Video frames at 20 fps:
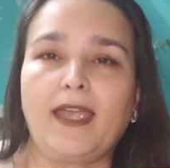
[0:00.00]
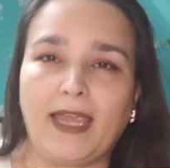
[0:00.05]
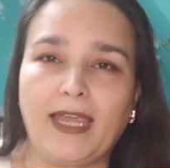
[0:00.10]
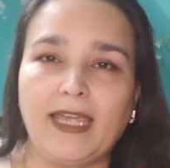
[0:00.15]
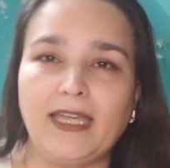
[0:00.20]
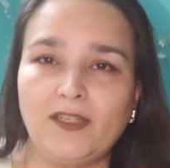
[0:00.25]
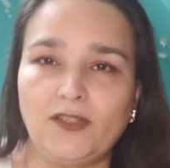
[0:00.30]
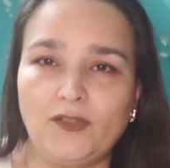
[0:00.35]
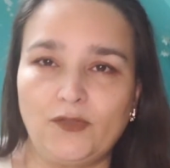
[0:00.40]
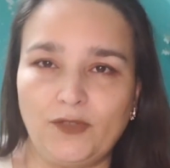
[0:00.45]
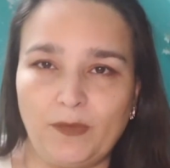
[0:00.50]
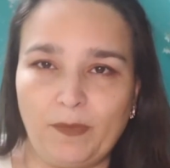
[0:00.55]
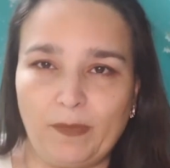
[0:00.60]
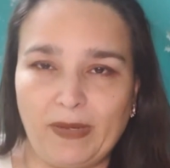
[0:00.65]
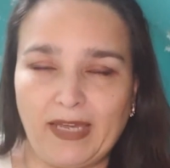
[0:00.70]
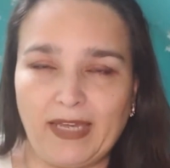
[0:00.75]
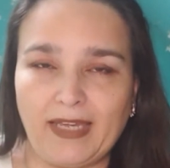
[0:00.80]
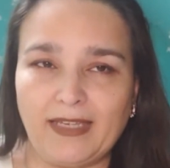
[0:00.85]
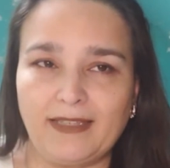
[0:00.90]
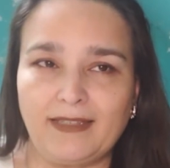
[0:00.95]
into the
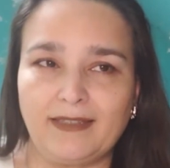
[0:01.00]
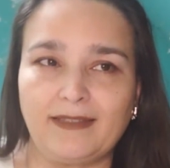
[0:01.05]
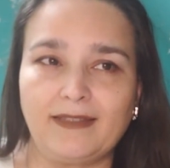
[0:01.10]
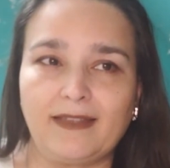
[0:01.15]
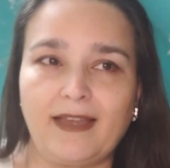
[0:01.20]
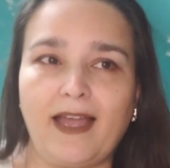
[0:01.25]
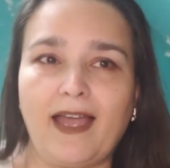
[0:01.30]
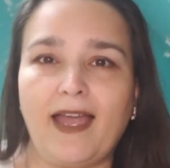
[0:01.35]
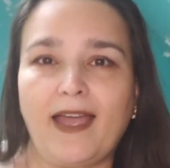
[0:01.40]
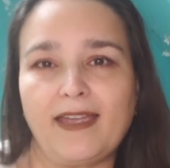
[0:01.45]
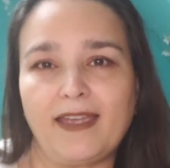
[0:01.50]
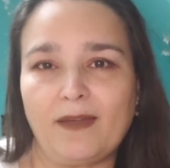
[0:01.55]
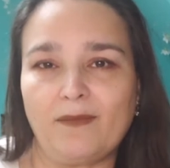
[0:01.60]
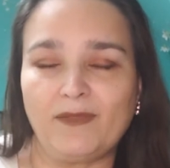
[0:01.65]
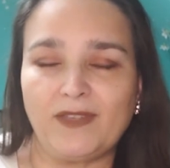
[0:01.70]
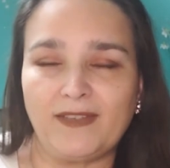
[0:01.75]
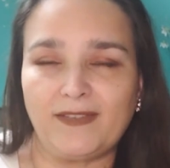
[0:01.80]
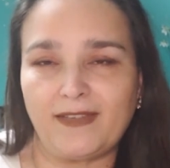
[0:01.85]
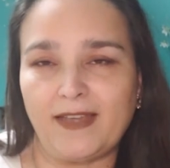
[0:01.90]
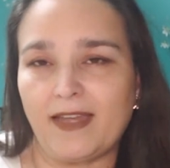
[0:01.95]
piece, I
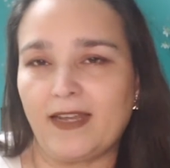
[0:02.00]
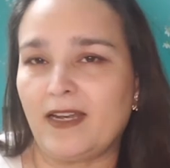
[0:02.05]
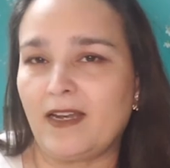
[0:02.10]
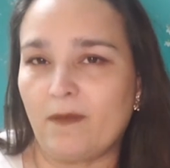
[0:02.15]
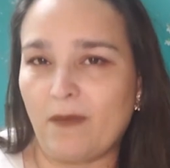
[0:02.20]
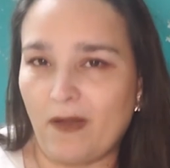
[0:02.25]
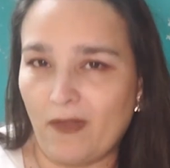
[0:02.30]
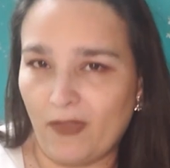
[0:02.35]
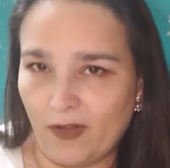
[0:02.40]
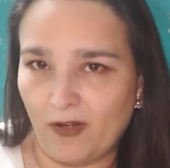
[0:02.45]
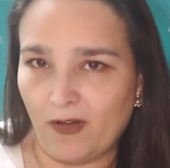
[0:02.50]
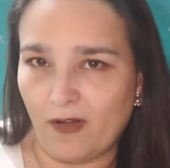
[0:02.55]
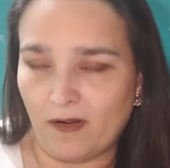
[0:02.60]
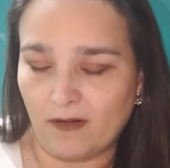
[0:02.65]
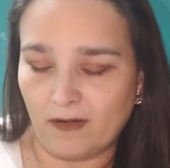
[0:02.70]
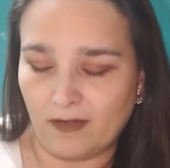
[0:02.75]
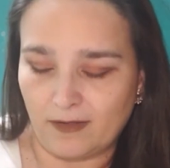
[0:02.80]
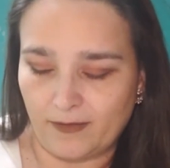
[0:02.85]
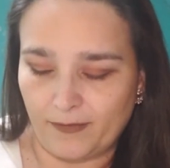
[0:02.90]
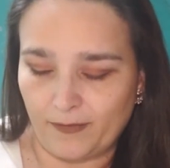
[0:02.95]
am deciding about the
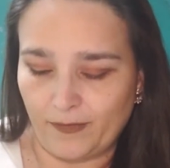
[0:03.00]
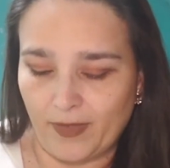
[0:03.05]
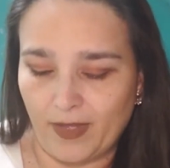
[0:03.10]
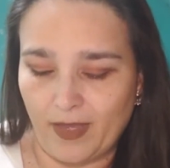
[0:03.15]
colors.